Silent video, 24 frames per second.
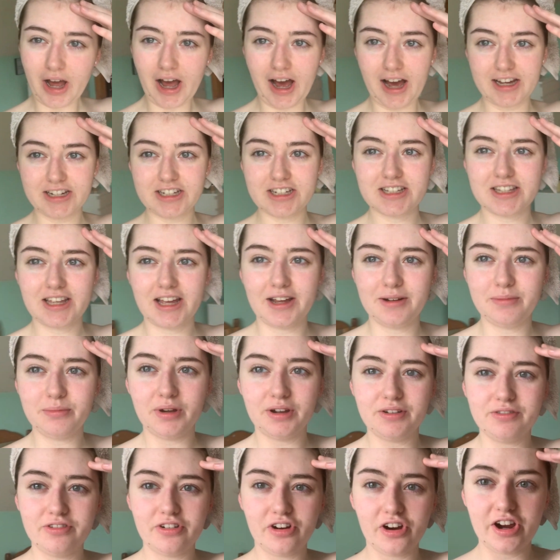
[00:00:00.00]
I just had
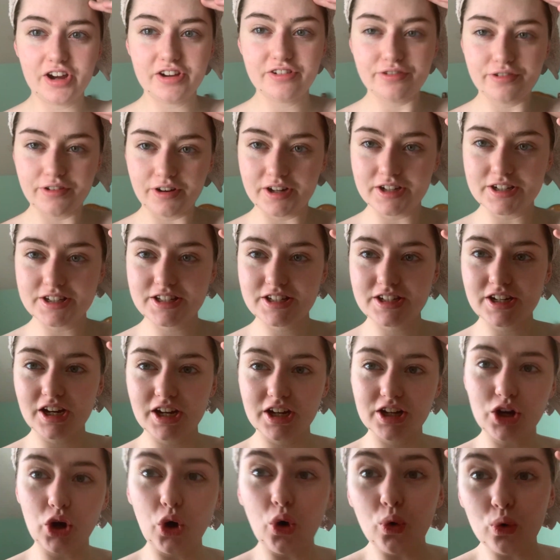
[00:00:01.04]
my very first
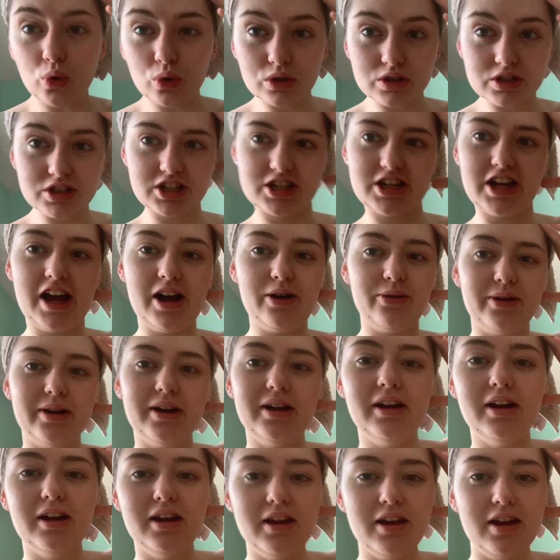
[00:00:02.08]
cold
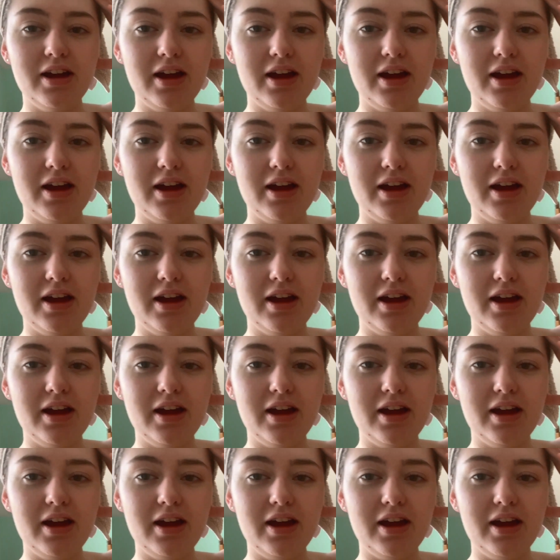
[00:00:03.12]
shower.